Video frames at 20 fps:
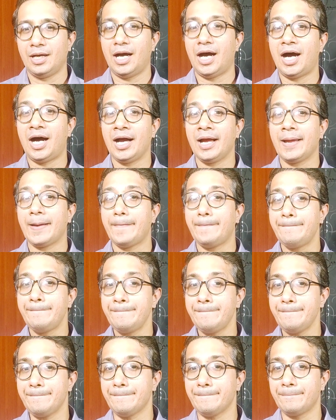
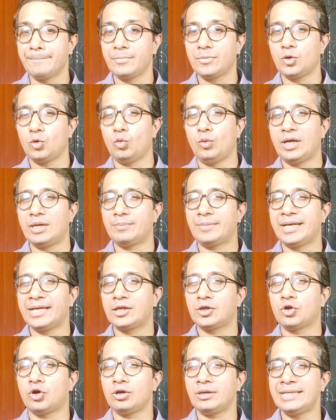When my
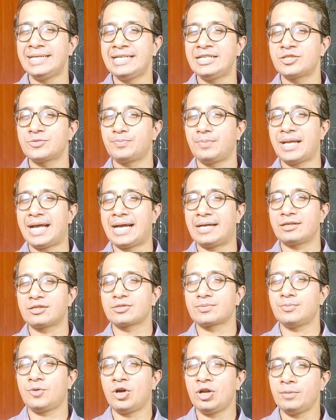colleagues plan a
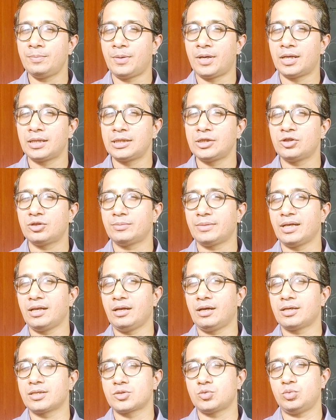small party on my
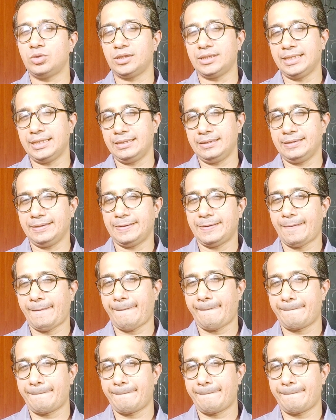last working day.